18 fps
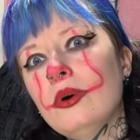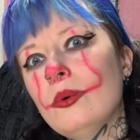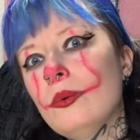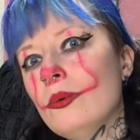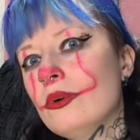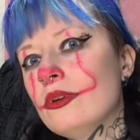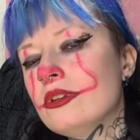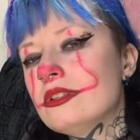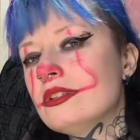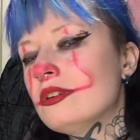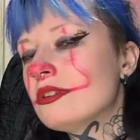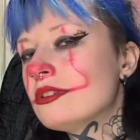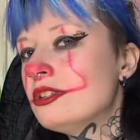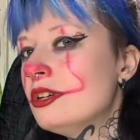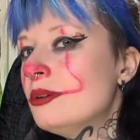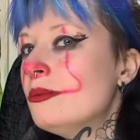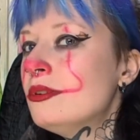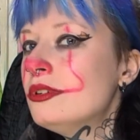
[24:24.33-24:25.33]
Once
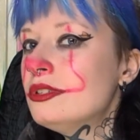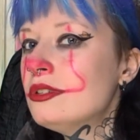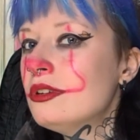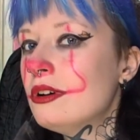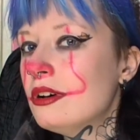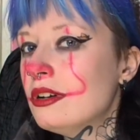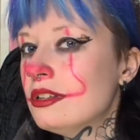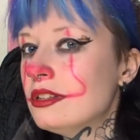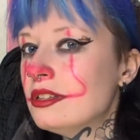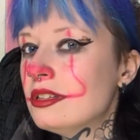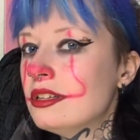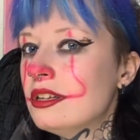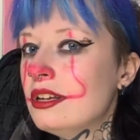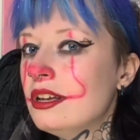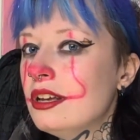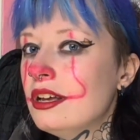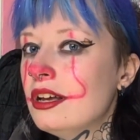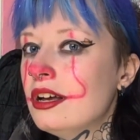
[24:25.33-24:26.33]
October is gone,
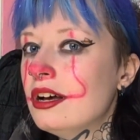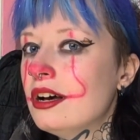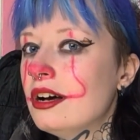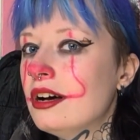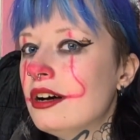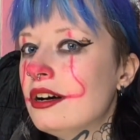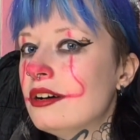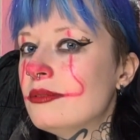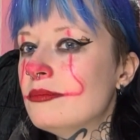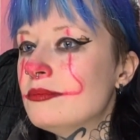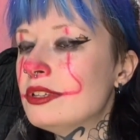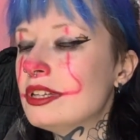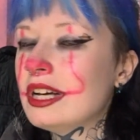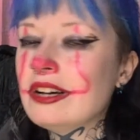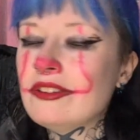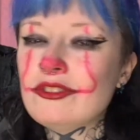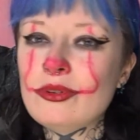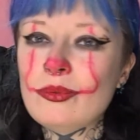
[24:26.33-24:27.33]
you'll
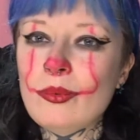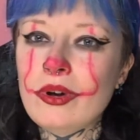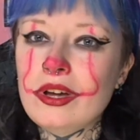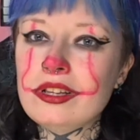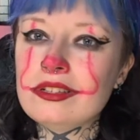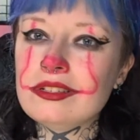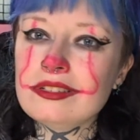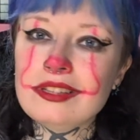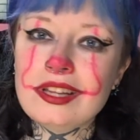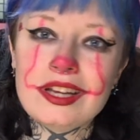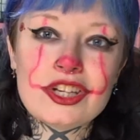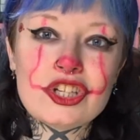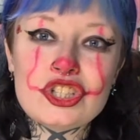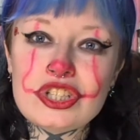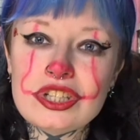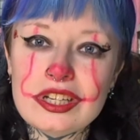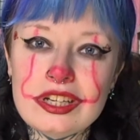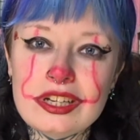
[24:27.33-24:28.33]
have to wait till
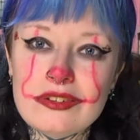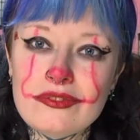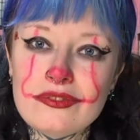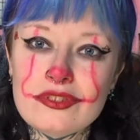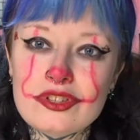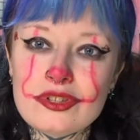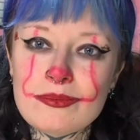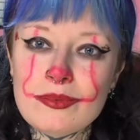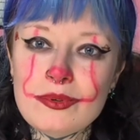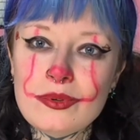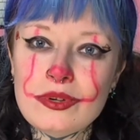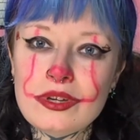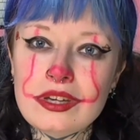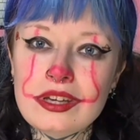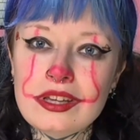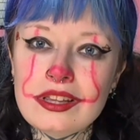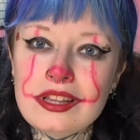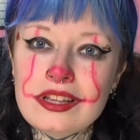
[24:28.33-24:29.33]
next year for
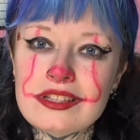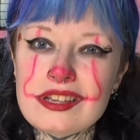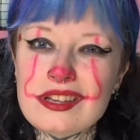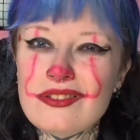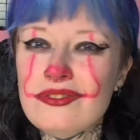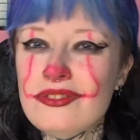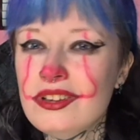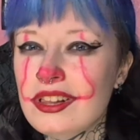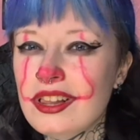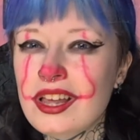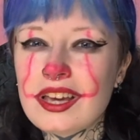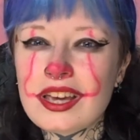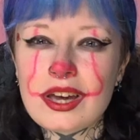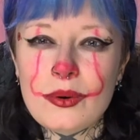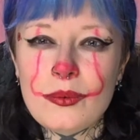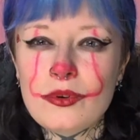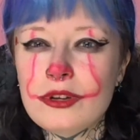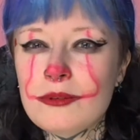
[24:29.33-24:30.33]
spooky, unless I feel
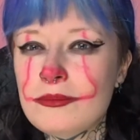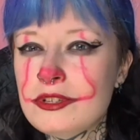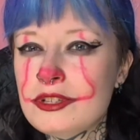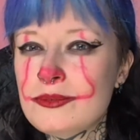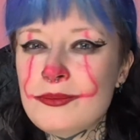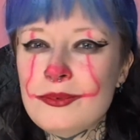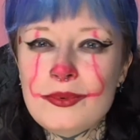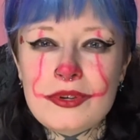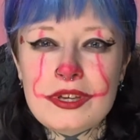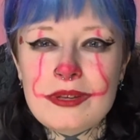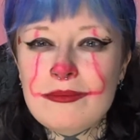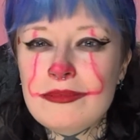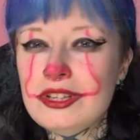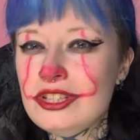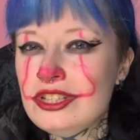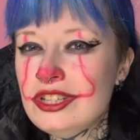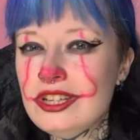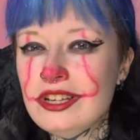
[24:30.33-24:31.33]
like I want to be spooky
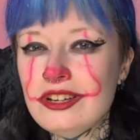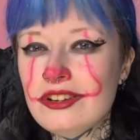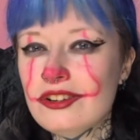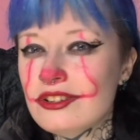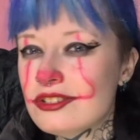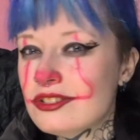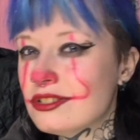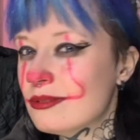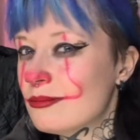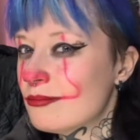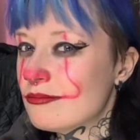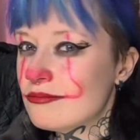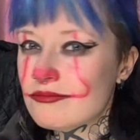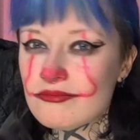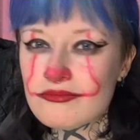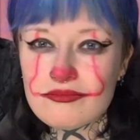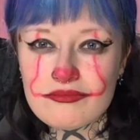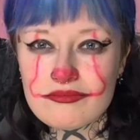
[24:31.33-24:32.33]
mid-year or
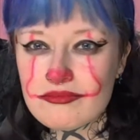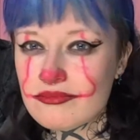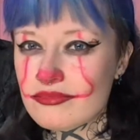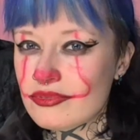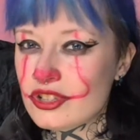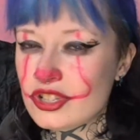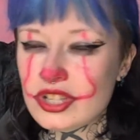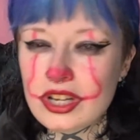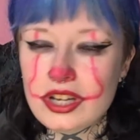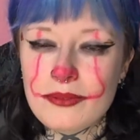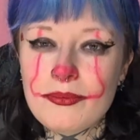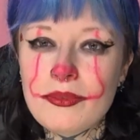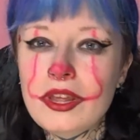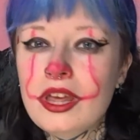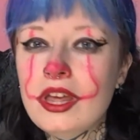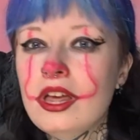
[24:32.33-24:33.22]
some shit.